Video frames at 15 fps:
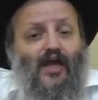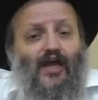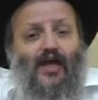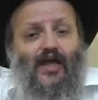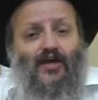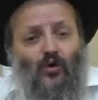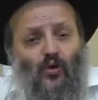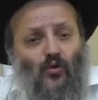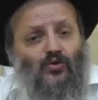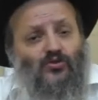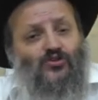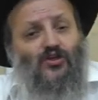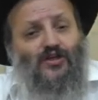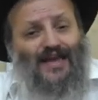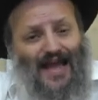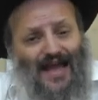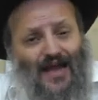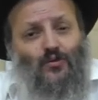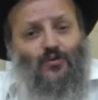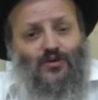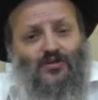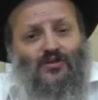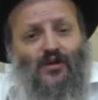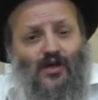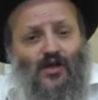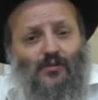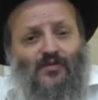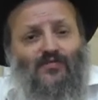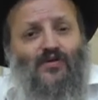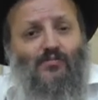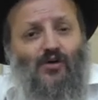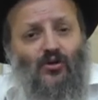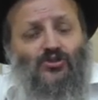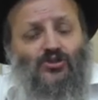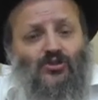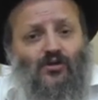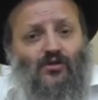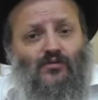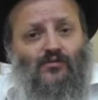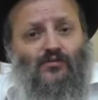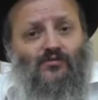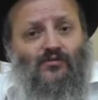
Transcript: and also in our time, even more so,